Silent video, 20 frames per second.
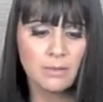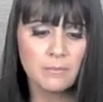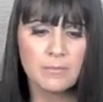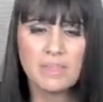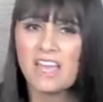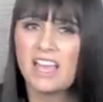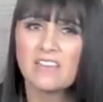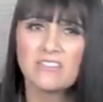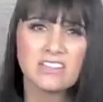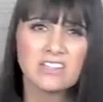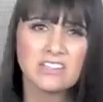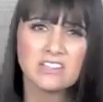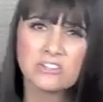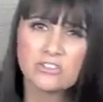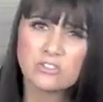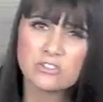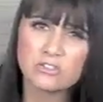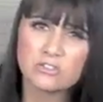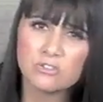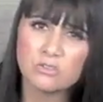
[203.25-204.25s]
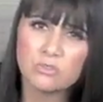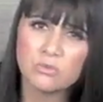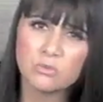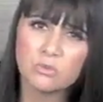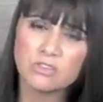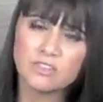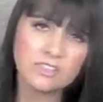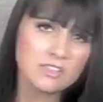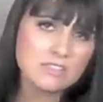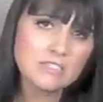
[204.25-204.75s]
be having an issue
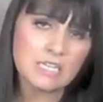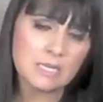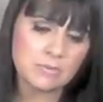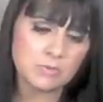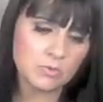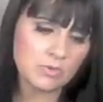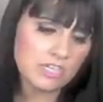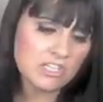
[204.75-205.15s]
with enzymes?